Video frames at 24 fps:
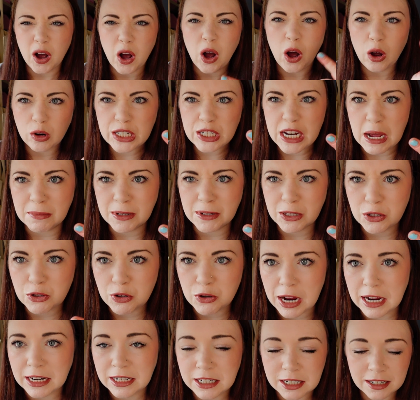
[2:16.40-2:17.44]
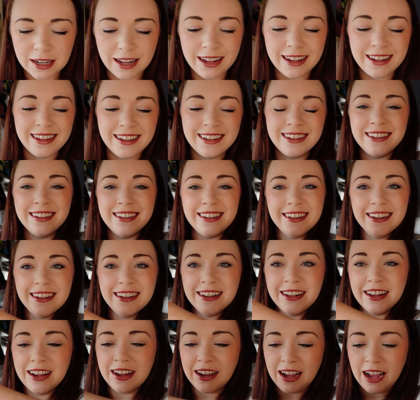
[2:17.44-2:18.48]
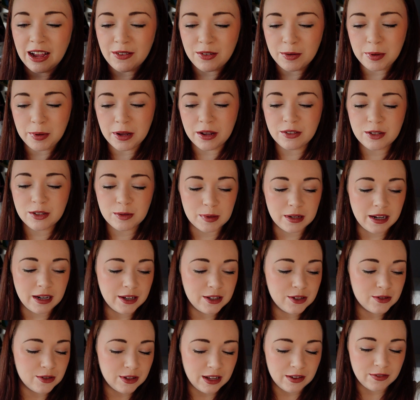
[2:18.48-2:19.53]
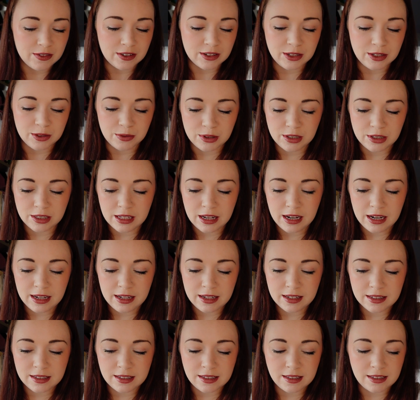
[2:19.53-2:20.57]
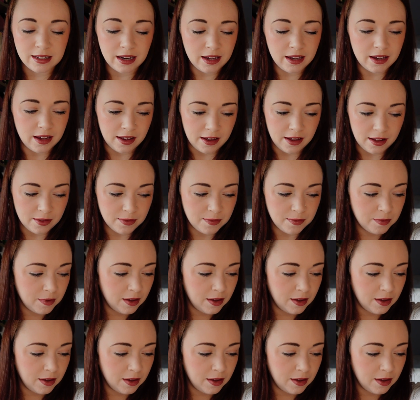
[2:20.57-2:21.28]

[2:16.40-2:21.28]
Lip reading: I'll demonstrate. I just put lotion, haven't I? You silly, silly girl.